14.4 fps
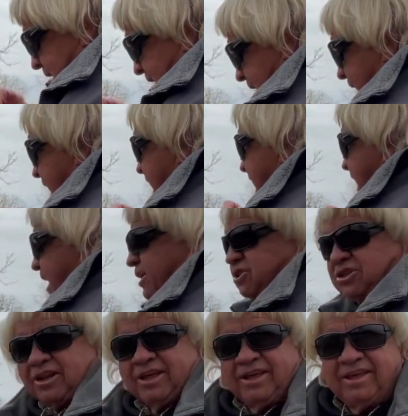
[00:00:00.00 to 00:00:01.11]
I
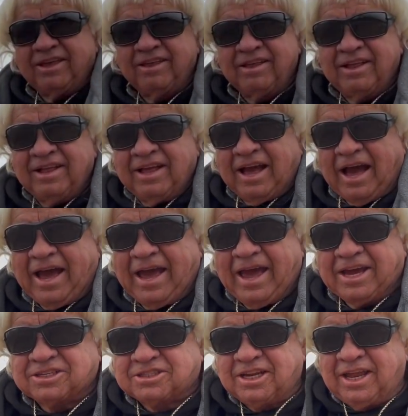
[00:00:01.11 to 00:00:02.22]
actually, I
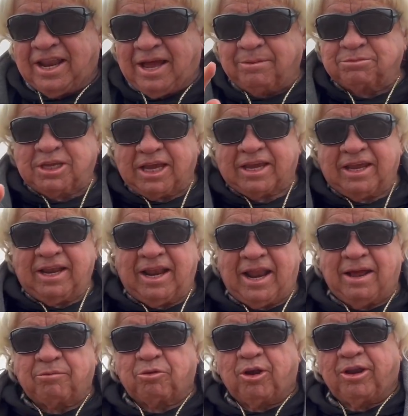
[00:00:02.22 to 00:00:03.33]
actually, and I'm checking and
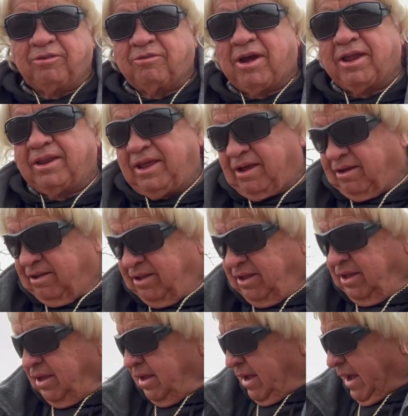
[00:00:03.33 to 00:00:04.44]
I'm running right now.
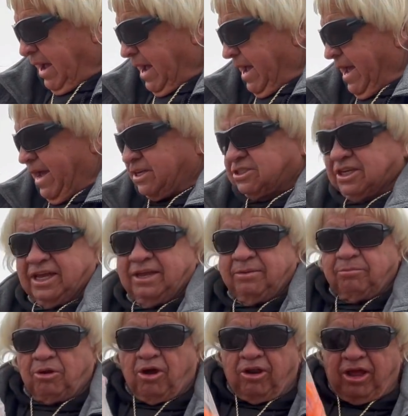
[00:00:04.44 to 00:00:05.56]
I actually
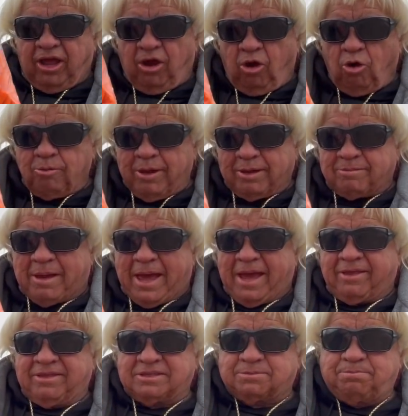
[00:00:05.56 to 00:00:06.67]
brought a whole big
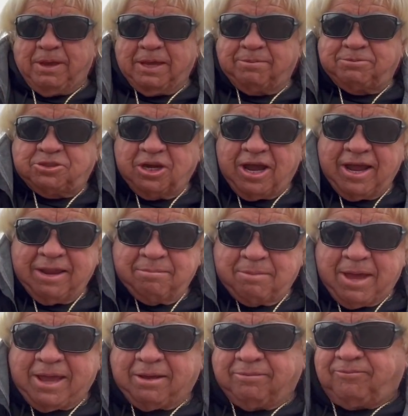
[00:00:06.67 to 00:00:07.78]
bag, this big giant
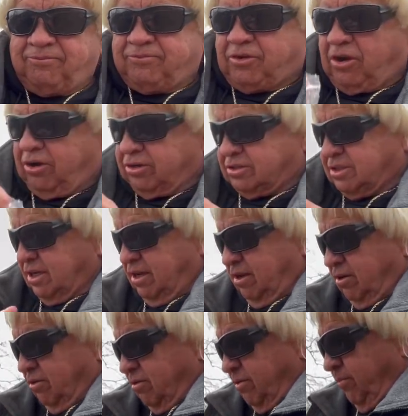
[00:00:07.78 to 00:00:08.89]
bag of carrots in
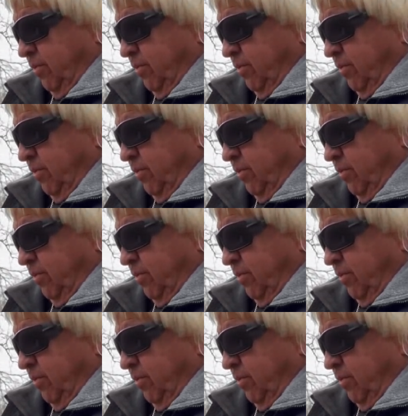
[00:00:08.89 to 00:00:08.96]
here,